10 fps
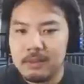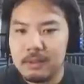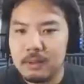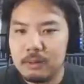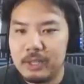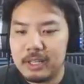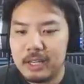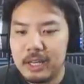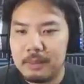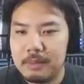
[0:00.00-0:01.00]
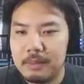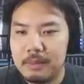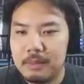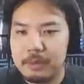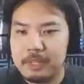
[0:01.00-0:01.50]
So we can
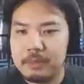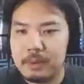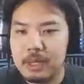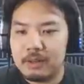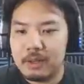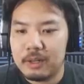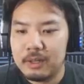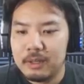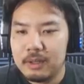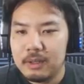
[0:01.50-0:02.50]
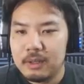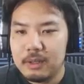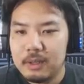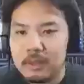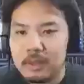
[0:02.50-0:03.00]
replace him with whoever.
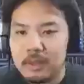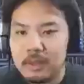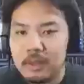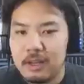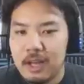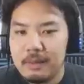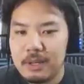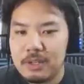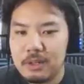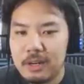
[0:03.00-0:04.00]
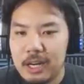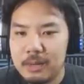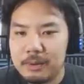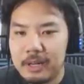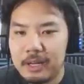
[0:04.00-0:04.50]
Uh, I'm not sure how
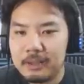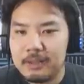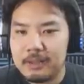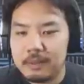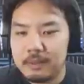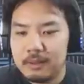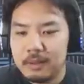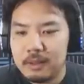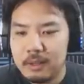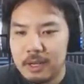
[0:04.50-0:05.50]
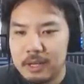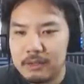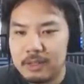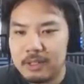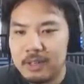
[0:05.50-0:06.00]
to pronounce
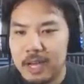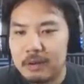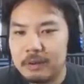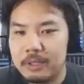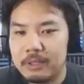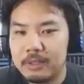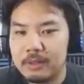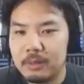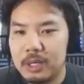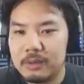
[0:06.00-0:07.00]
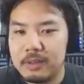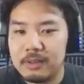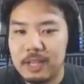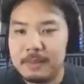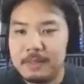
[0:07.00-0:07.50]
Hadridin, Hyridin, whatever
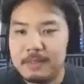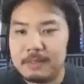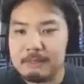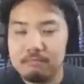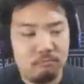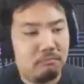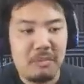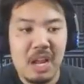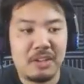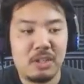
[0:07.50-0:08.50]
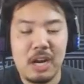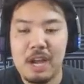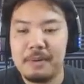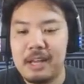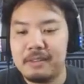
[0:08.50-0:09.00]
his name is. Not sure
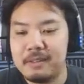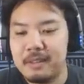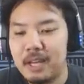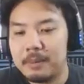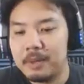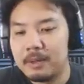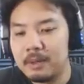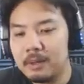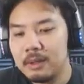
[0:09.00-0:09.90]
how to pronounce his name.